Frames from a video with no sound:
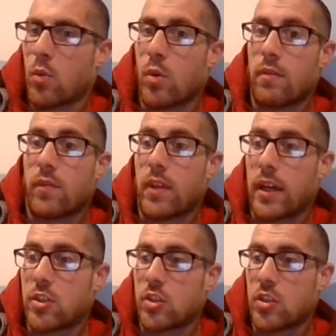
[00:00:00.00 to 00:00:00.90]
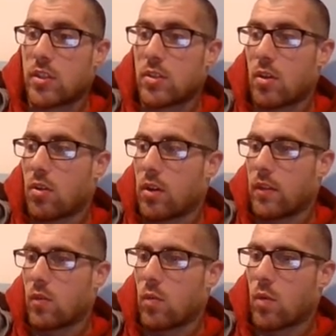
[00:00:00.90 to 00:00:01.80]
Reflections
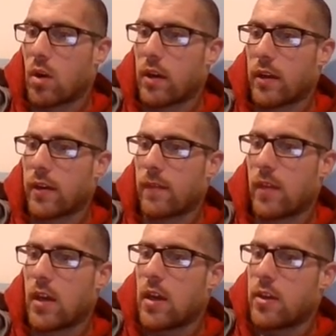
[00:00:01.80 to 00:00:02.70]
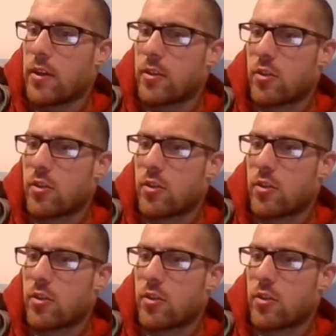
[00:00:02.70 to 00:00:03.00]
on the water. You're